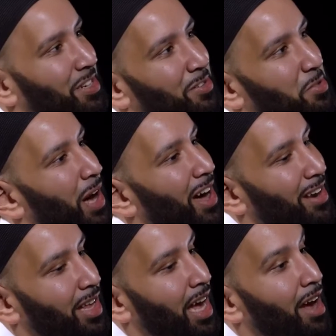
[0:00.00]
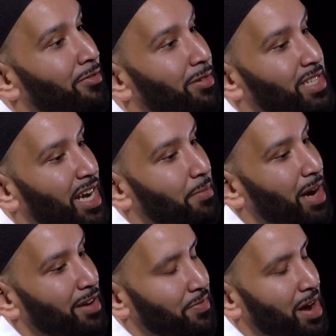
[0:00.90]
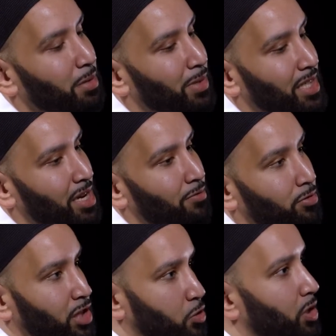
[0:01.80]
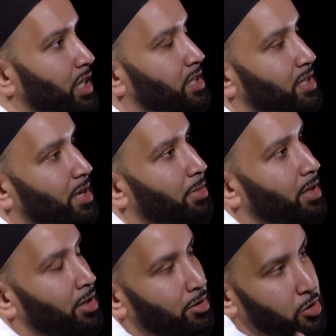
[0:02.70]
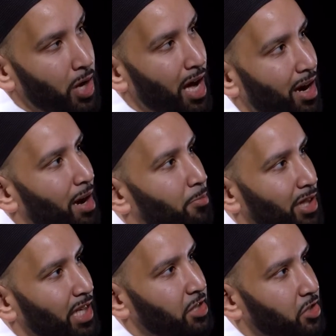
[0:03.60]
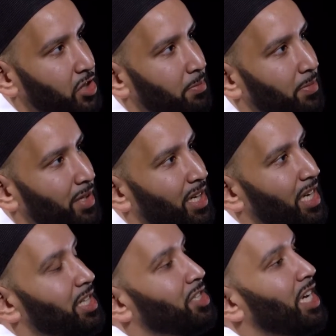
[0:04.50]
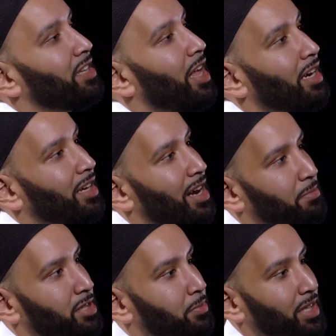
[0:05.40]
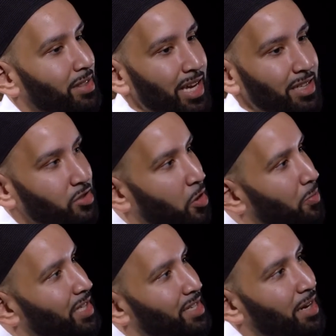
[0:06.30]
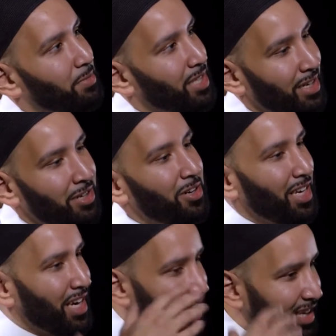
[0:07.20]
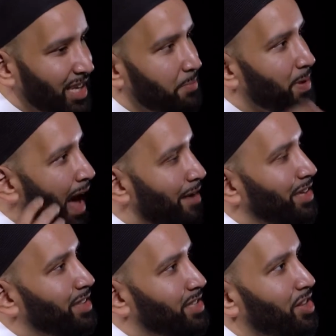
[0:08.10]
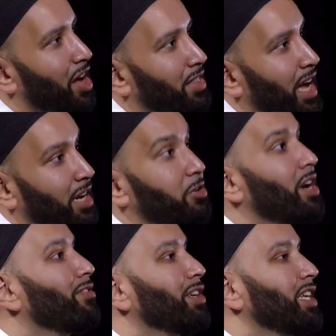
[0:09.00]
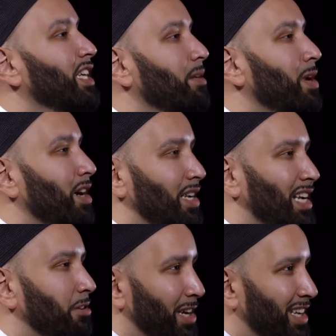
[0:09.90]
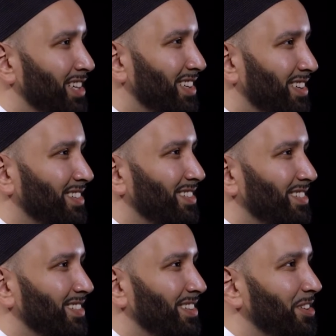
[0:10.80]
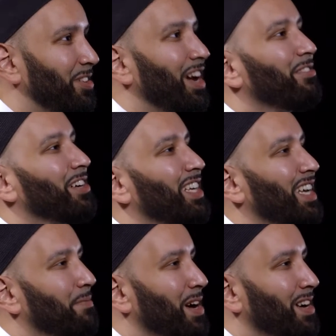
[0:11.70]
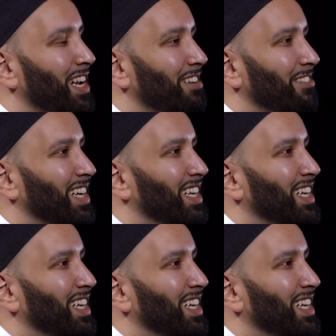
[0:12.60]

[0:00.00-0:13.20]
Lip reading: subhanAllah, every time I find myself resorting to to a haram relationship, shaitan comes to me like so many times, and I keep having this thought that you're never going to get married anyway. You're never going to get married anyway.